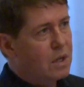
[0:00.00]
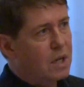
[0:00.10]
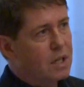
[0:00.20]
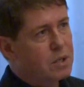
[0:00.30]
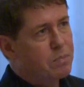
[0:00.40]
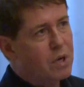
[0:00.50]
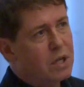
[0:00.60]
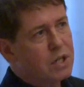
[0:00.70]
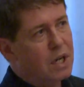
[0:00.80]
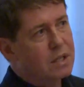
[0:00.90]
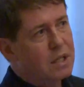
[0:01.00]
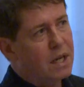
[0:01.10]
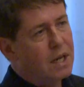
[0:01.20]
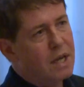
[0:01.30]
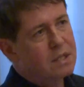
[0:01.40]
It's a project
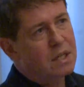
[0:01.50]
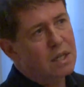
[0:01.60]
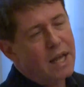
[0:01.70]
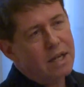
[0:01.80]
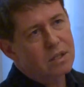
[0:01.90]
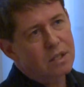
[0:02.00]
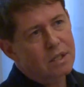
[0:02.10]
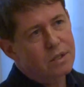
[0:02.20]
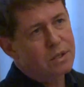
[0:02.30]
that has collected